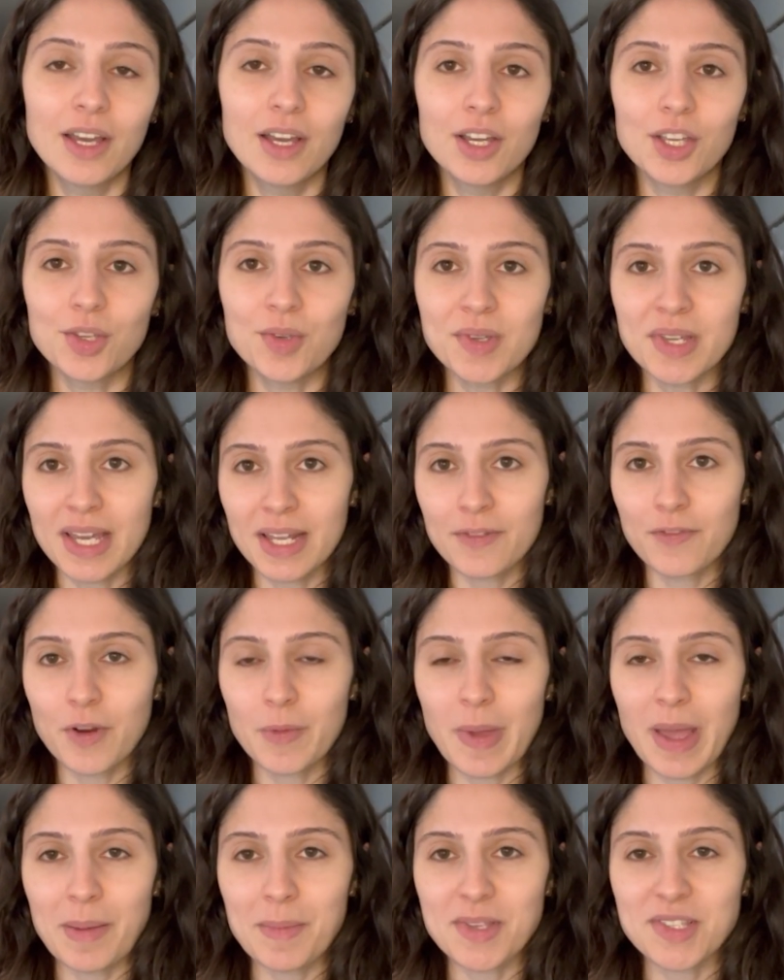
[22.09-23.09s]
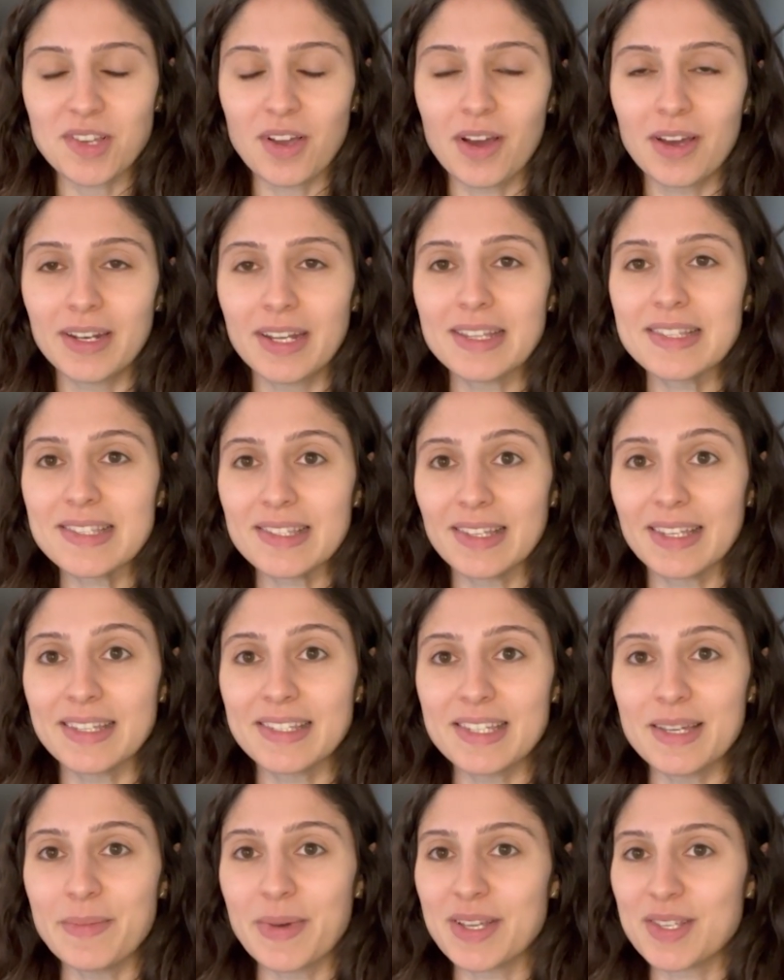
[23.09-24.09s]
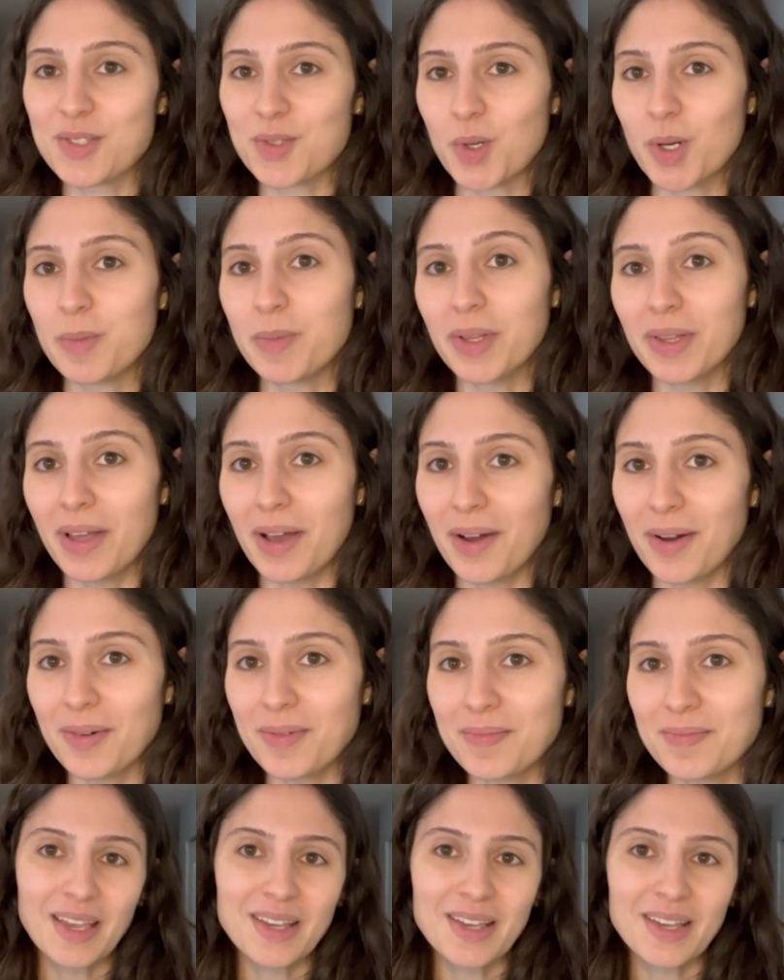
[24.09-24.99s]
You can get it from Amazon, it's linked in my store below.